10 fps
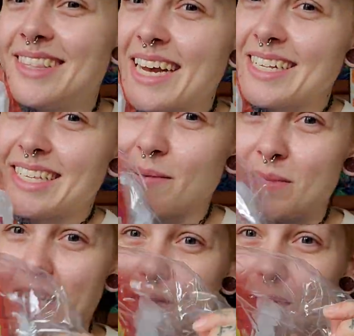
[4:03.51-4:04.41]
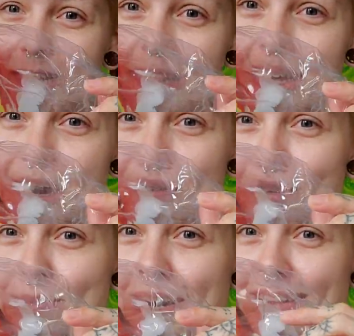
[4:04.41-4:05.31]
that's something I really love
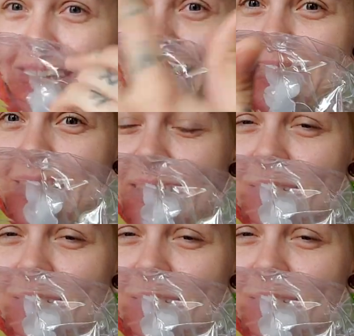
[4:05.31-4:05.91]
about like the